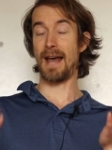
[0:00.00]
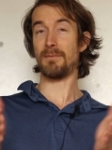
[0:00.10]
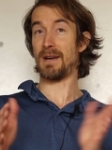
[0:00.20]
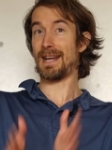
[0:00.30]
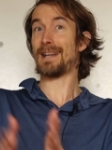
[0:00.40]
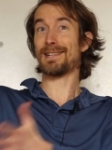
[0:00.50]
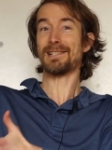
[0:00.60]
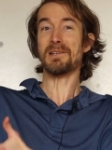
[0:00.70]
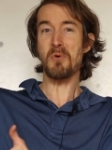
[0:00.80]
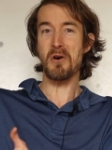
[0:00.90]
And my dad
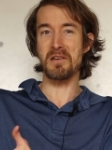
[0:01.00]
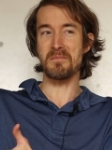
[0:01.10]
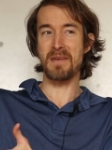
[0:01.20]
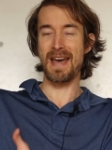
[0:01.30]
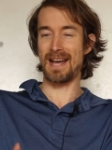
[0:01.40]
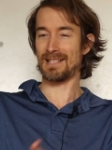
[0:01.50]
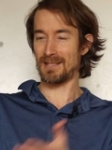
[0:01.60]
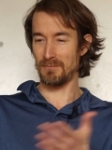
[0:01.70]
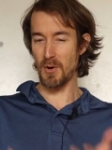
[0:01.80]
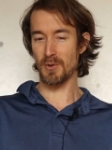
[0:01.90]
didn't support him,
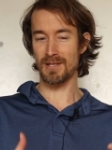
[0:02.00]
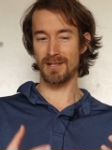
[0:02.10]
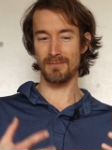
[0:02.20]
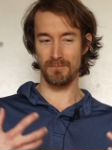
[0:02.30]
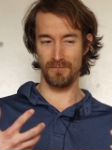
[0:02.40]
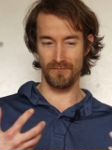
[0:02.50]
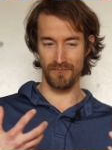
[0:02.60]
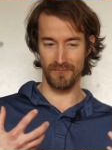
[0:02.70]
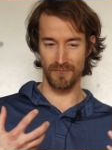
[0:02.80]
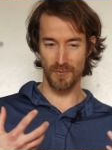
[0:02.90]
as most
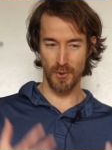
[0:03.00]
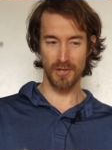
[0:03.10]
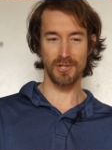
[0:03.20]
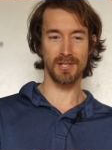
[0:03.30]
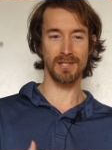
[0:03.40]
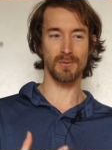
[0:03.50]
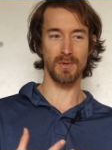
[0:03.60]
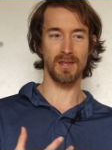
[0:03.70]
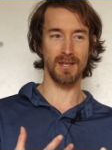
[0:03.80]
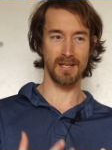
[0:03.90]
Christians
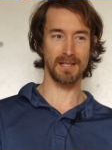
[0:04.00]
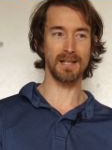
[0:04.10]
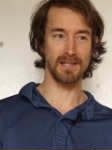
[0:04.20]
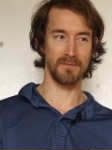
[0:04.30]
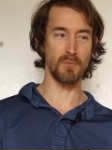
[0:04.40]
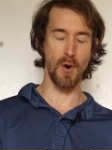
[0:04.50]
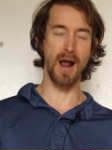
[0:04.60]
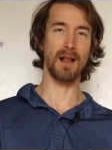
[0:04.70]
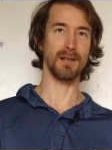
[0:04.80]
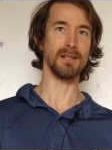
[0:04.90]
with a sense of
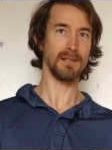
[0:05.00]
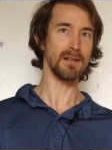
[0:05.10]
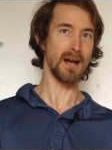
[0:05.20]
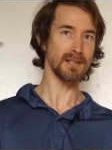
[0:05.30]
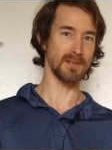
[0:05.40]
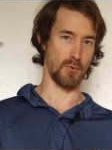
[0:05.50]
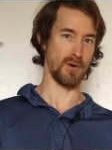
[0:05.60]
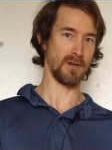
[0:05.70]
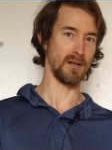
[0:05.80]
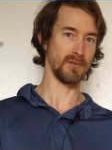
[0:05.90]
morality did not
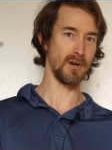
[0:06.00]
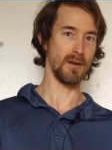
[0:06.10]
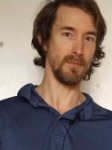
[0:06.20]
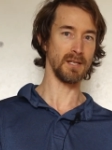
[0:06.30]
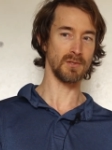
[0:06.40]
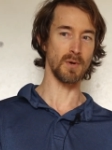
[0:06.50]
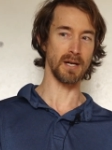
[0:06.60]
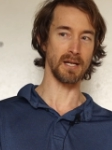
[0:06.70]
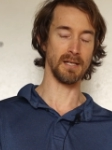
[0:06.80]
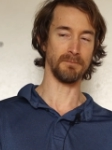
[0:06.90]
support Donald Trump in
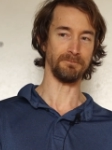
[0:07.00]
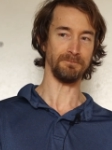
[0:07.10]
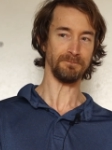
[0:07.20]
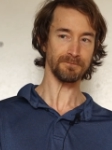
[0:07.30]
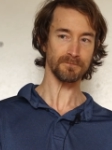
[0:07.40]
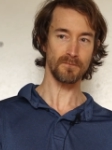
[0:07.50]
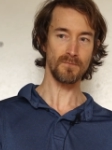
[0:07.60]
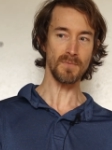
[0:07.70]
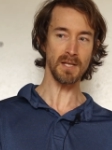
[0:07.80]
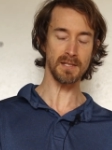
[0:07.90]

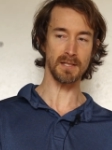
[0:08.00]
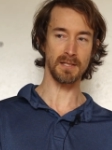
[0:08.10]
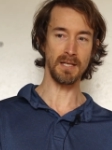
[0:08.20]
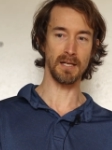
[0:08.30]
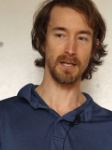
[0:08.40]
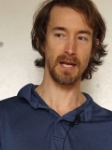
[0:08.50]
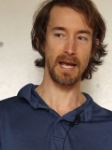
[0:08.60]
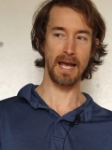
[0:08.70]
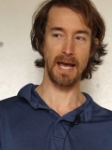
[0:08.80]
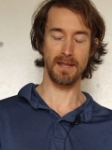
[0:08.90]
2016.
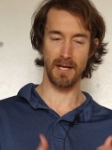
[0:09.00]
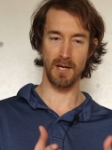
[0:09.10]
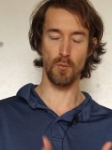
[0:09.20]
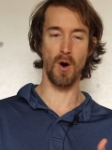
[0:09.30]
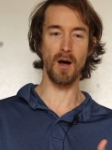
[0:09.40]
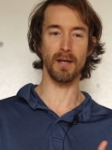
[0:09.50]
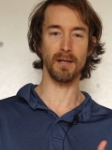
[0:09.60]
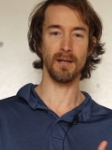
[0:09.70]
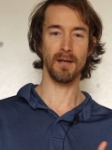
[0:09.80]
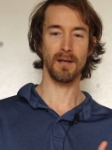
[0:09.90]
And then he
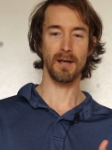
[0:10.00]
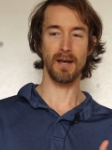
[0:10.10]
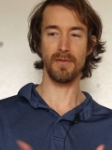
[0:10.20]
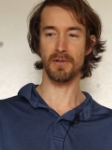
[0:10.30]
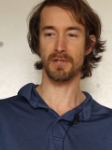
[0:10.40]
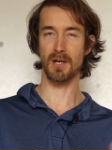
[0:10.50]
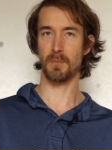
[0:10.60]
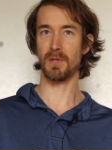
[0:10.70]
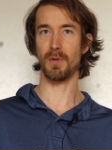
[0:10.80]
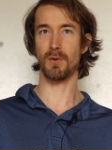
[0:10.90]
won, and they're
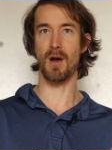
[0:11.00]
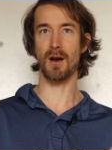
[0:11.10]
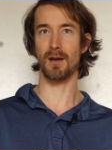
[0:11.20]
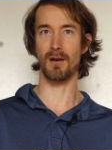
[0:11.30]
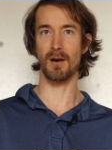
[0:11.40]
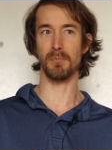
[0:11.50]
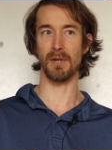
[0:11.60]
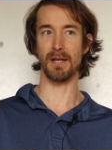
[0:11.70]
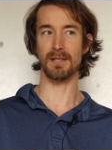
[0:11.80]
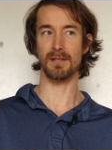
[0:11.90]
stuck between a rock and a hard
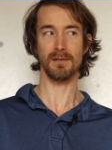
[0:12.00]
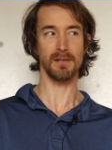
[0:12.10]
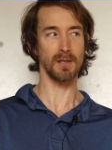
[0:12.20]
place.